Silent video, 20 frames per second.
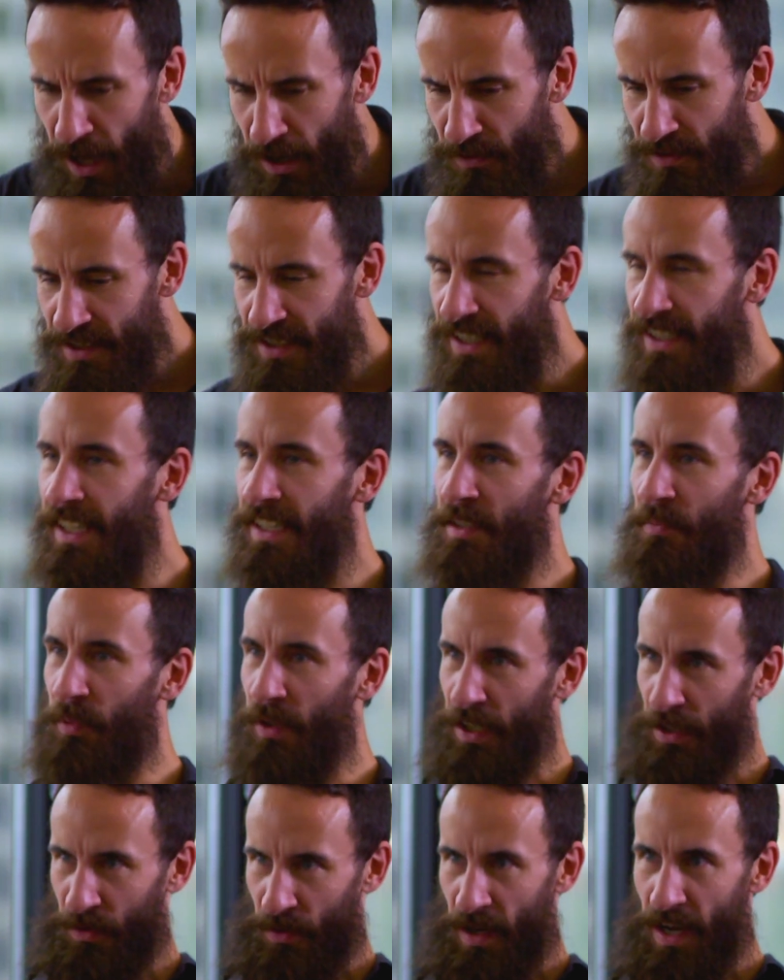I would say that's
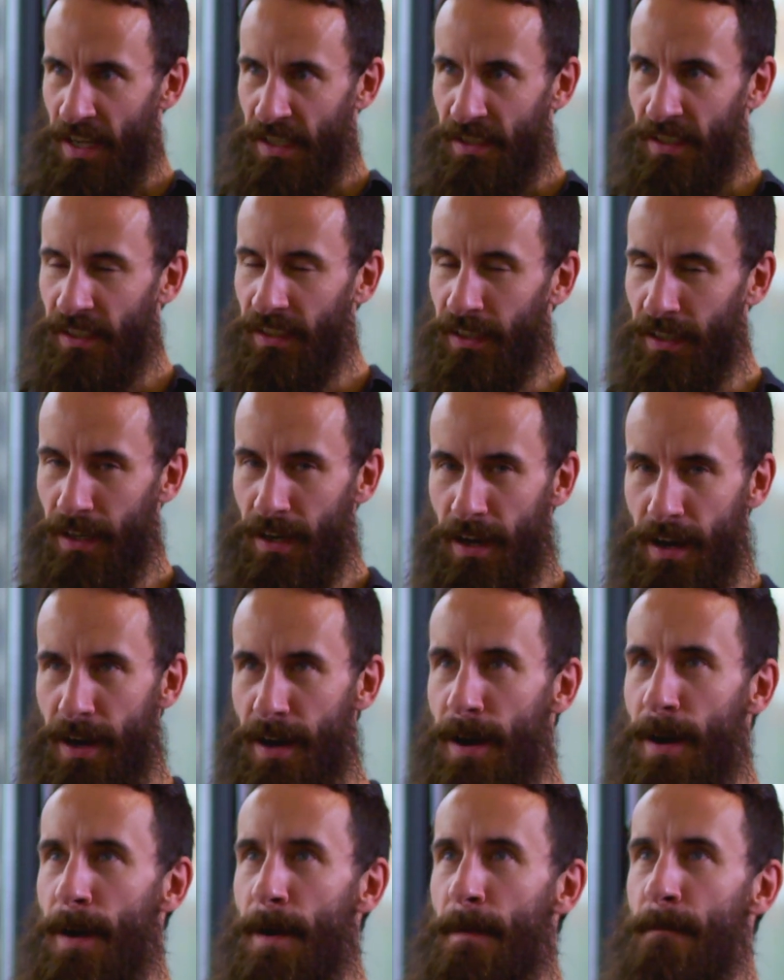pretty crazy.
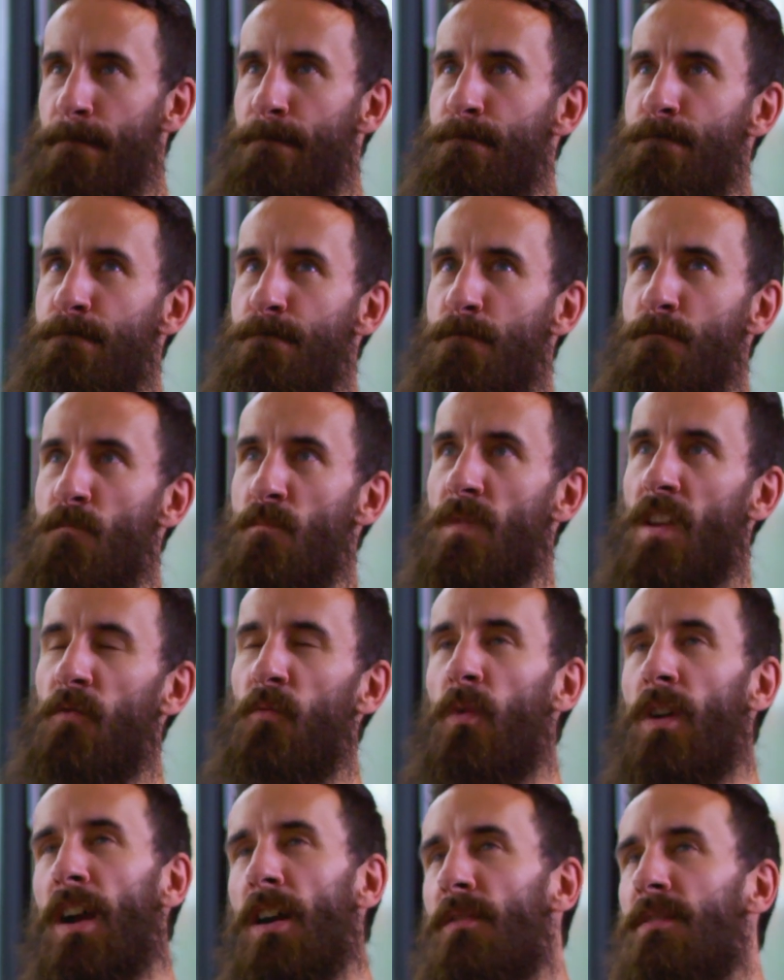
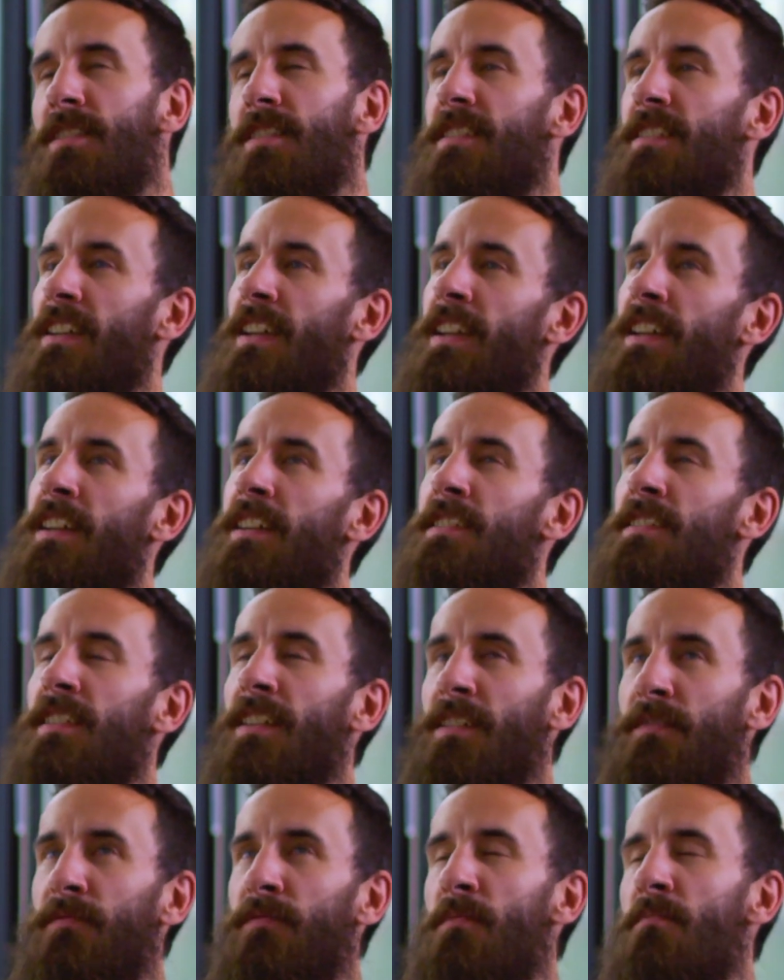What I would say is
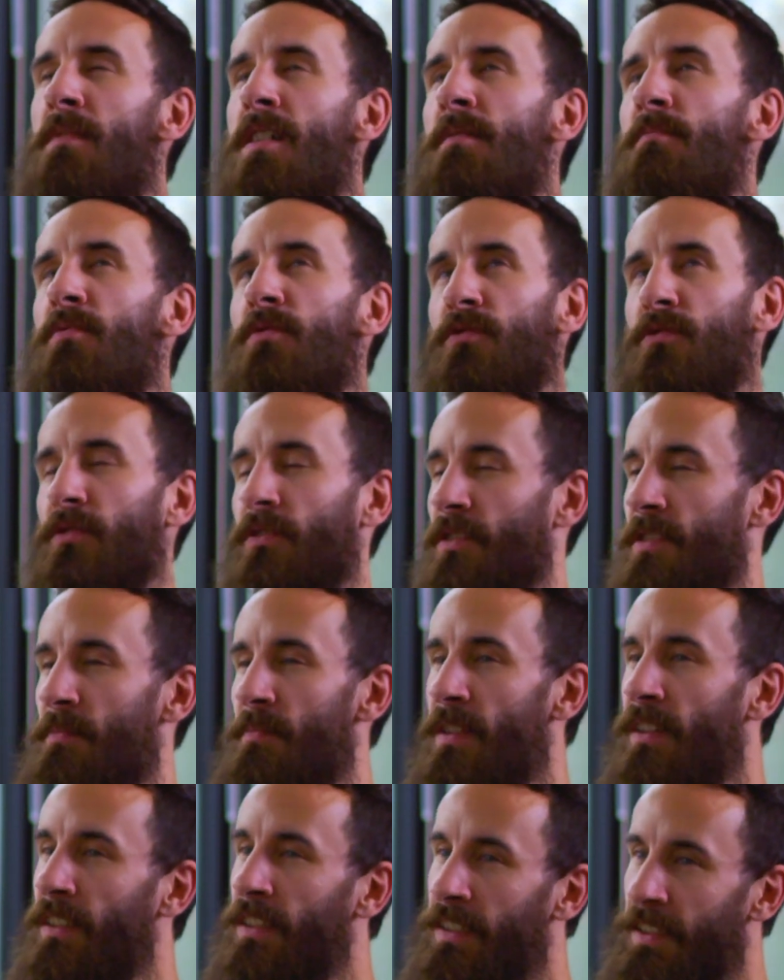like from my personal
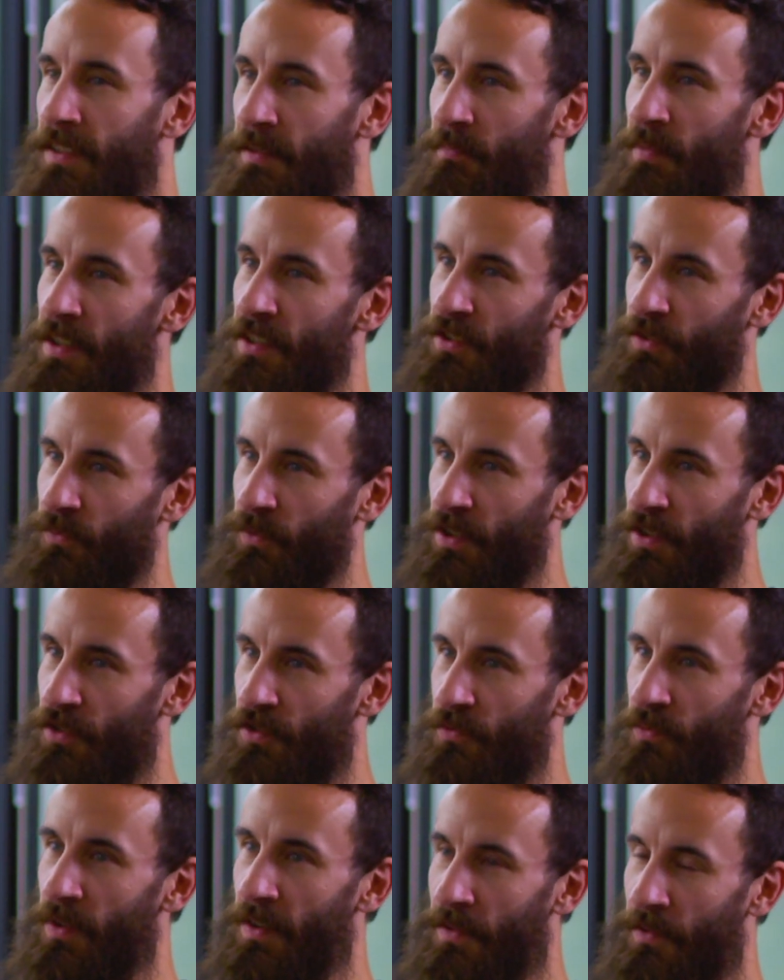experience, based on what you
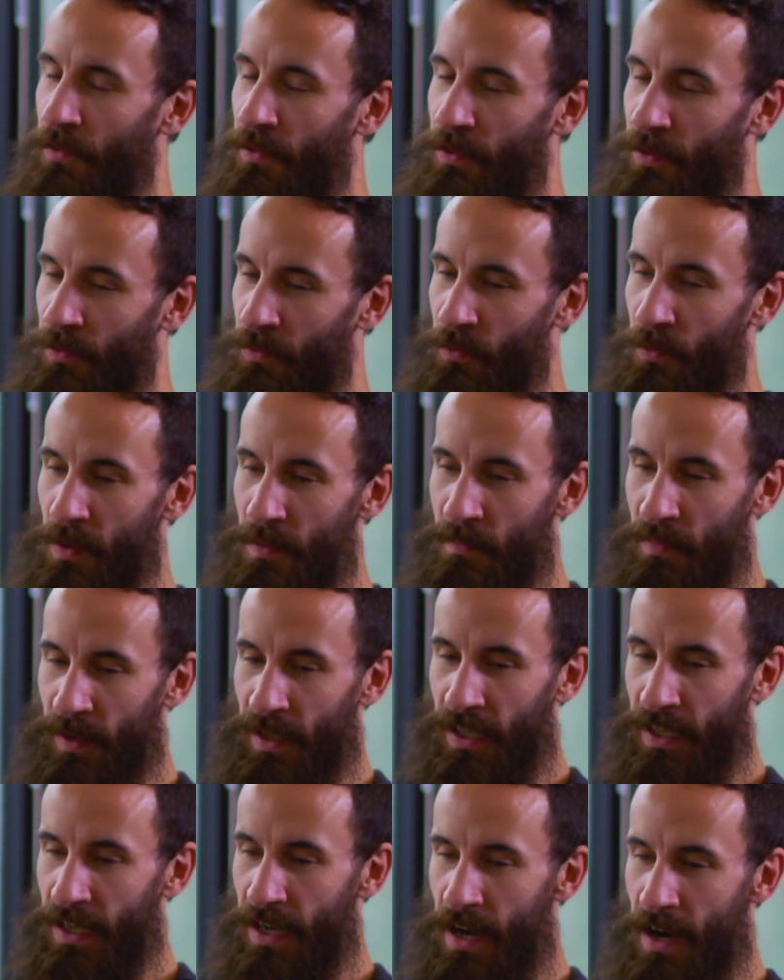just went through, would
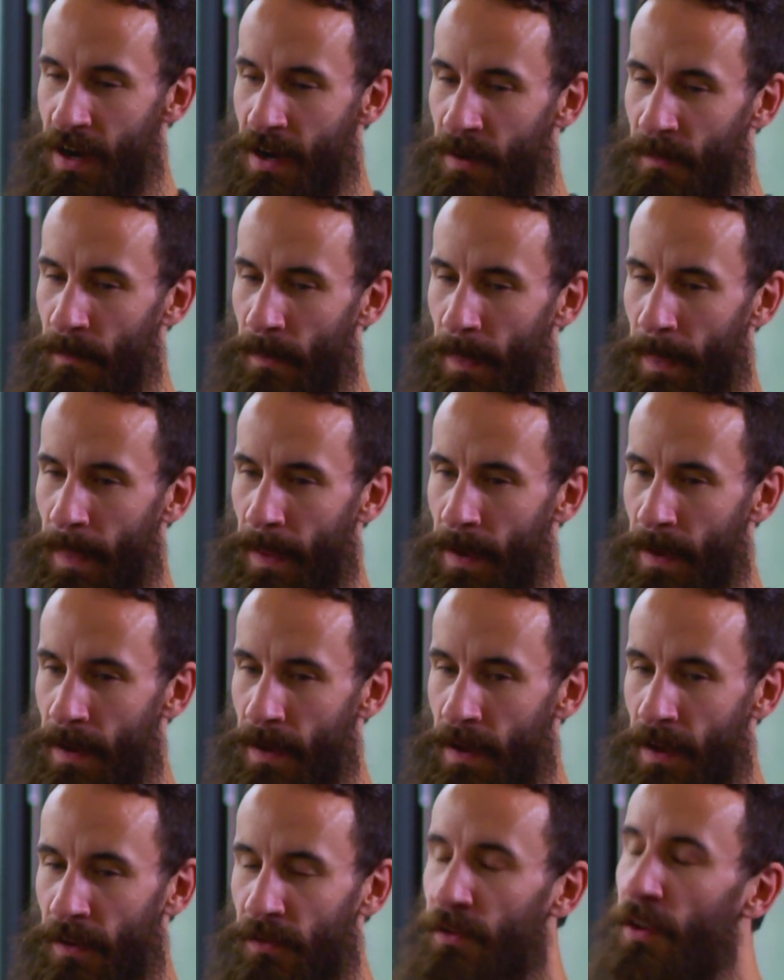be
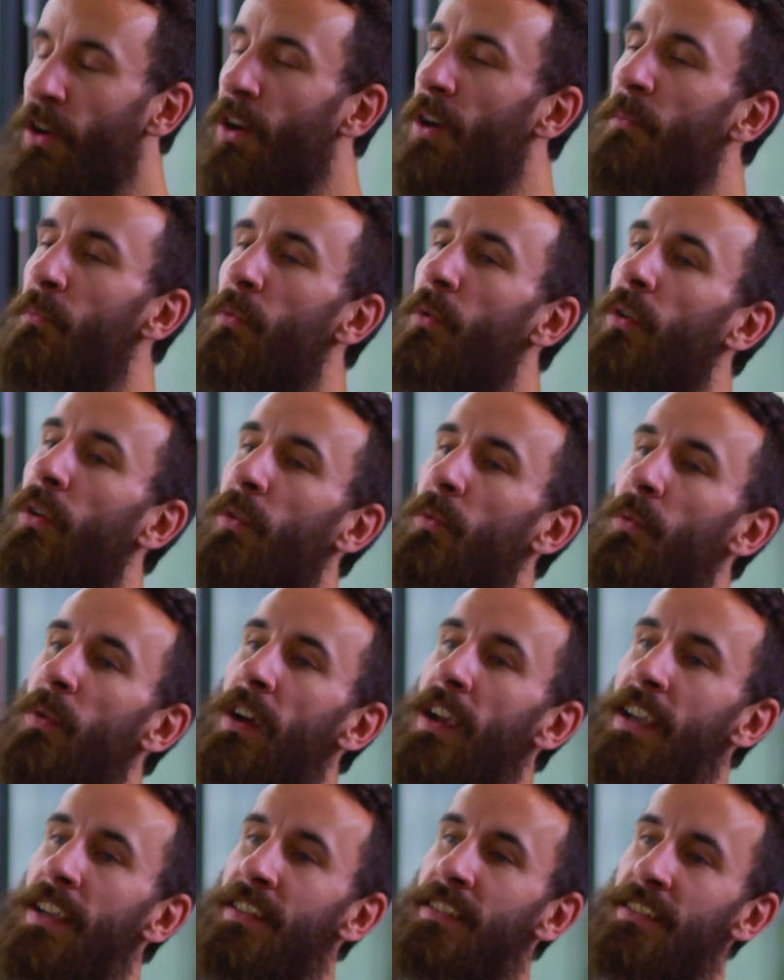there are more
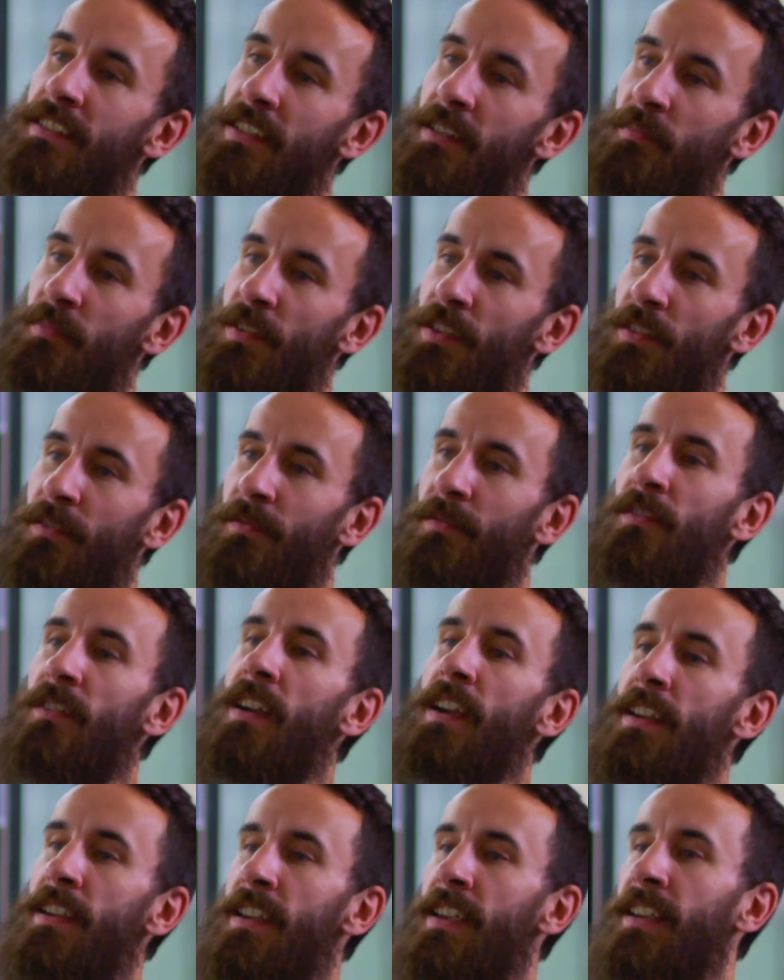ways to appear
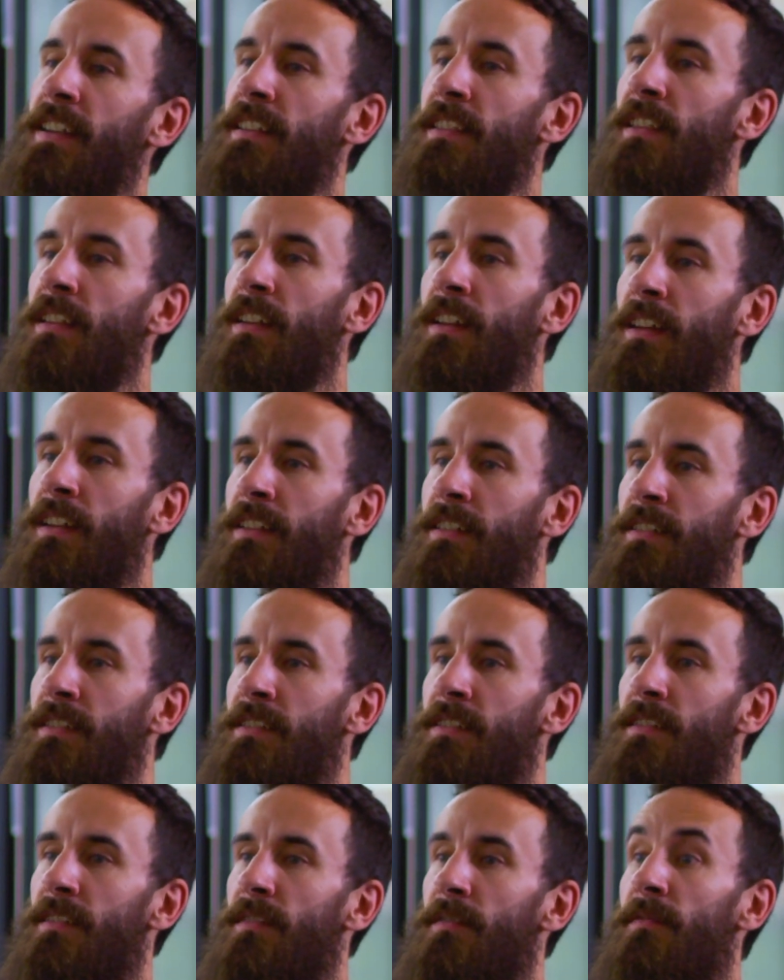frightening than
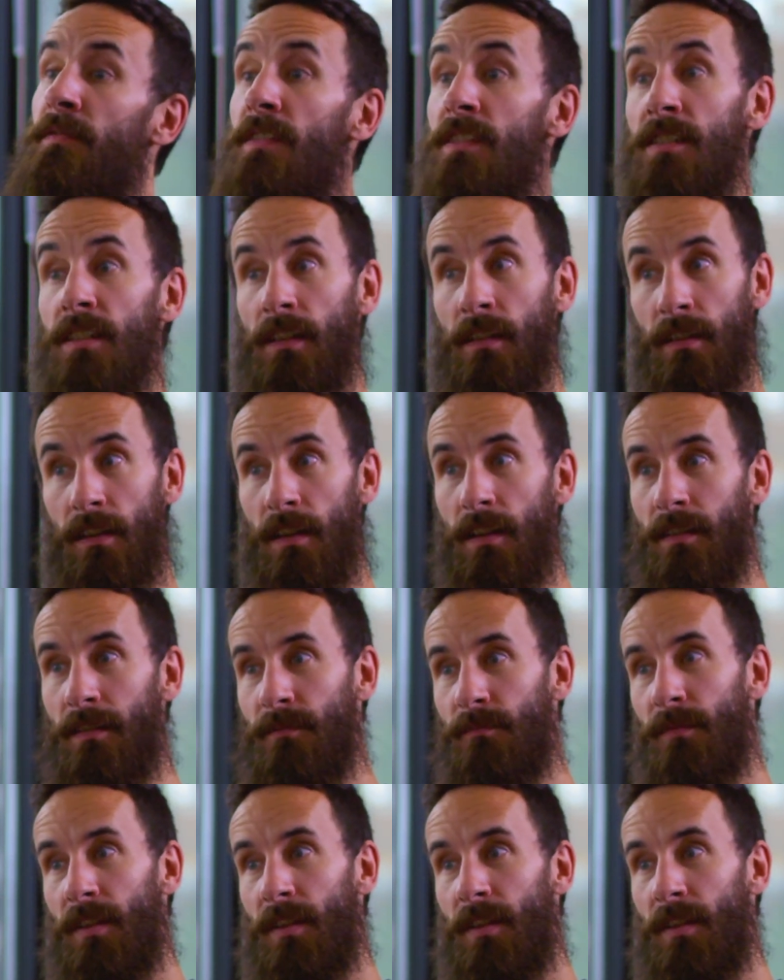physically.